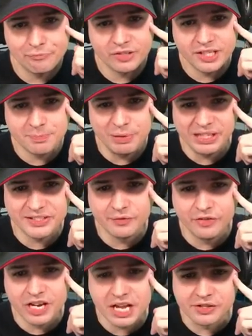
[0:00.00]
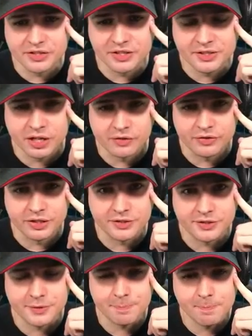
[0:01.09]
Let's pick something else instead of
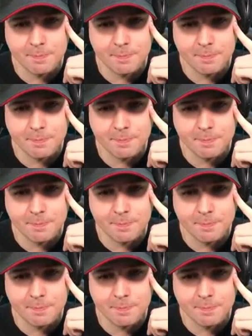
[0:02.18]
this.